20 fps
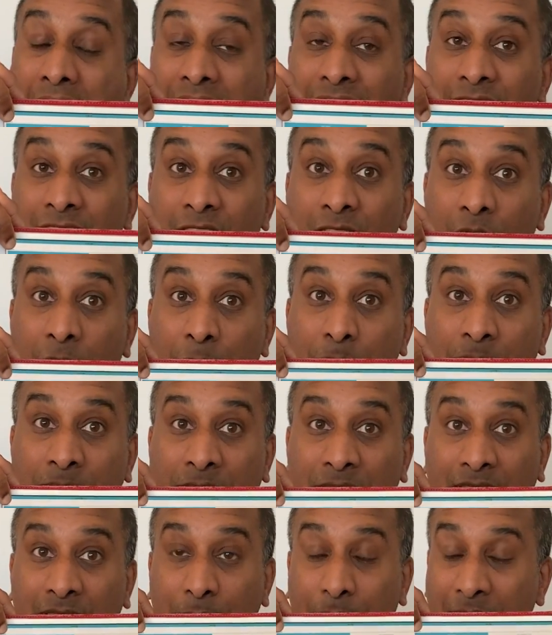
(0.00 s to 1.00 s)
and
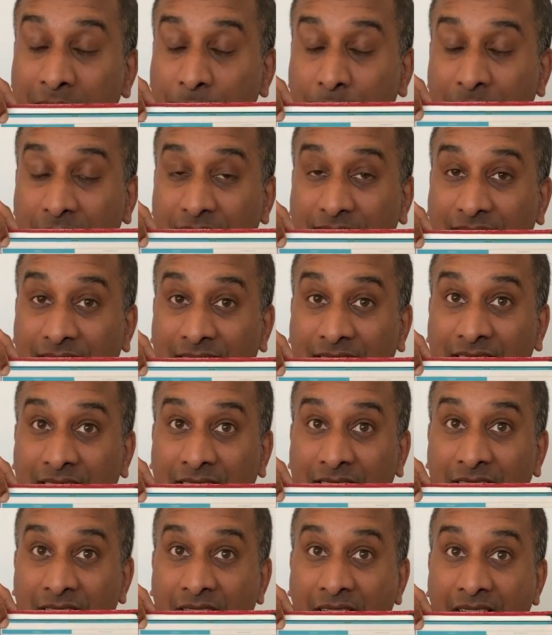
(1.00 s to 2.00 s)
the big person
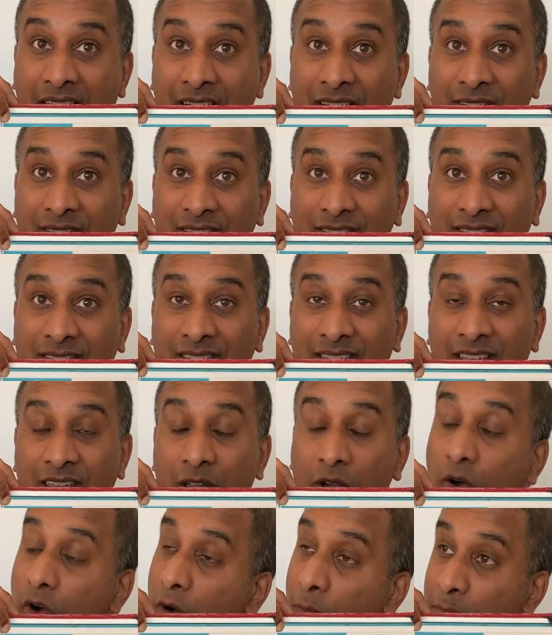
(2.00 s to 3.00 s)
in your house,
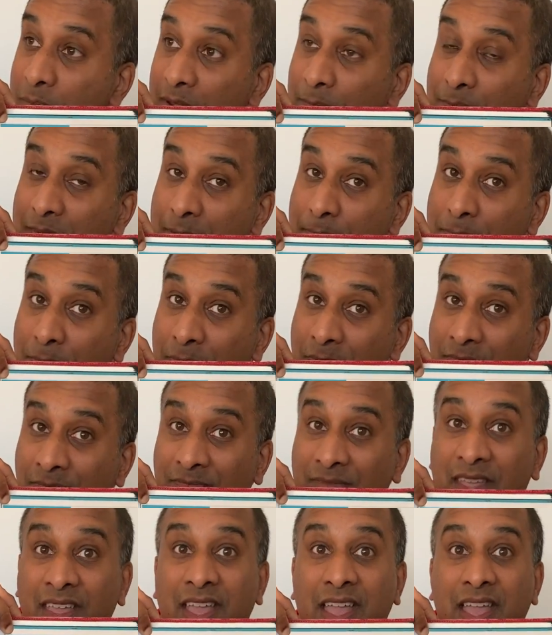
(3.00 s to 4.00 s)
or big people,